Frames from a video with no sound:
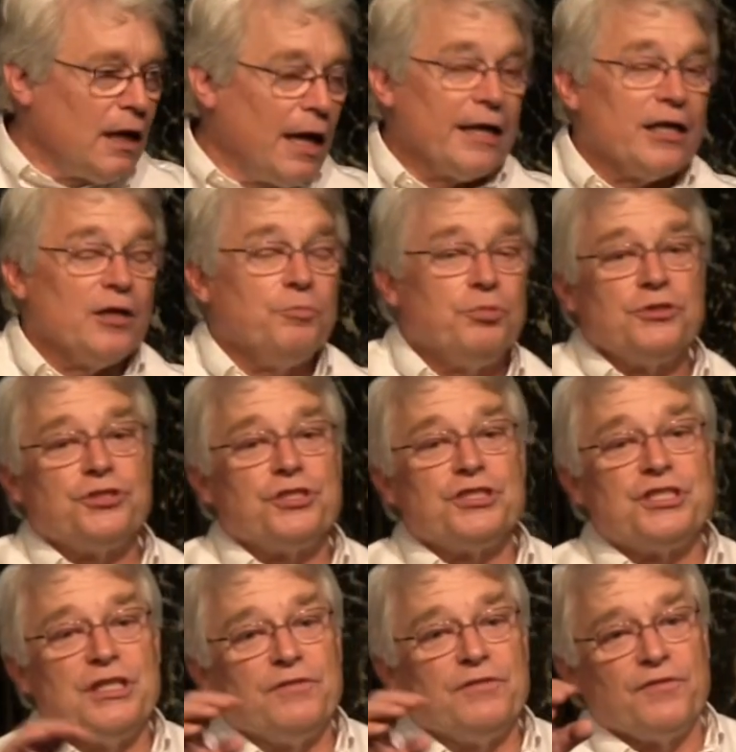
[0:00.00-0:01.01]
I could push
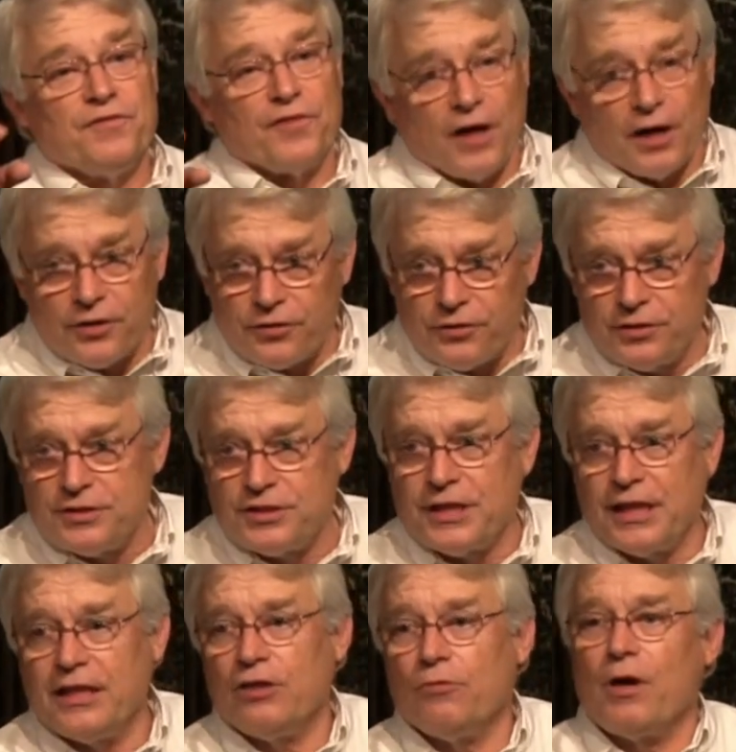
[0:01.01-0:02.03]
this even farther and
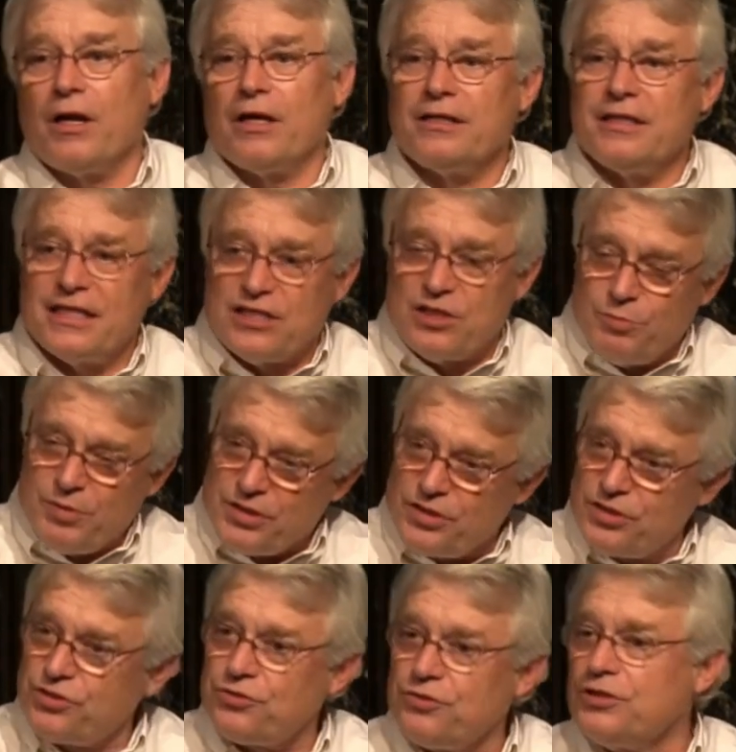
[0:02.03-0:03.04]
say that you want to test the
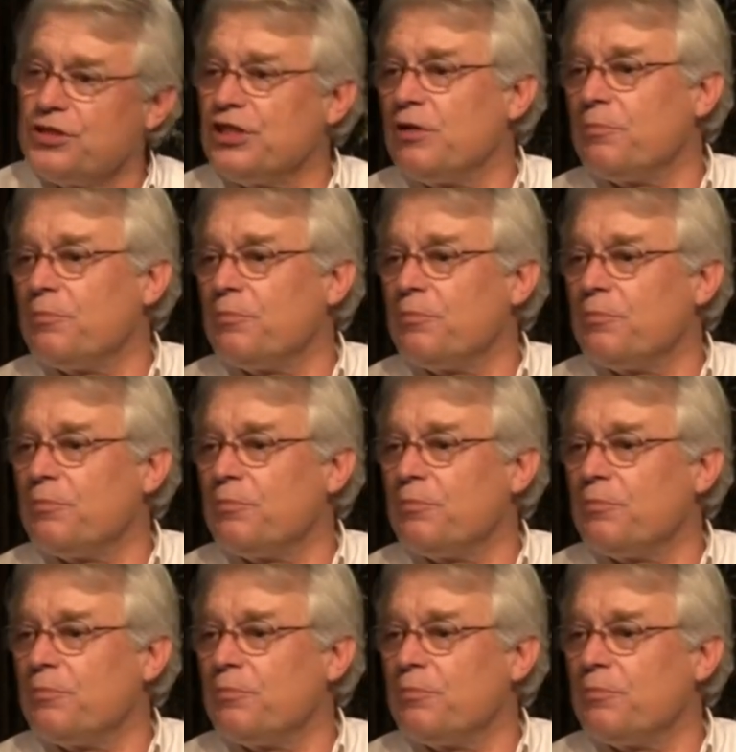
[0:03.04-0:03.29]
business rules